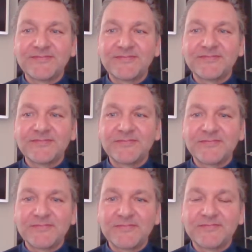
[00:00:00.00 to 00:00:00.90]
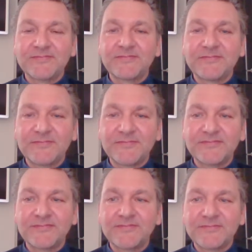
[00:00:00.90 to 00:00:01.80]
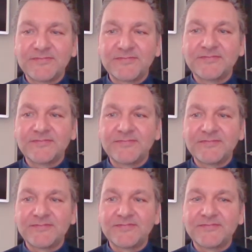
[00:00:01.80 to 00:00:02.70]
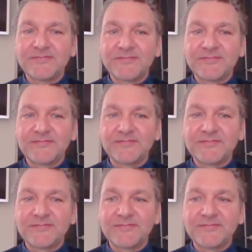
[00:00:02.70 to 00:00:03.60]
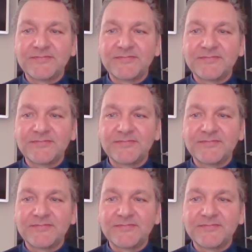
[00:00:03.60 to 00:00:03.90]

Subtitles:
[no speech]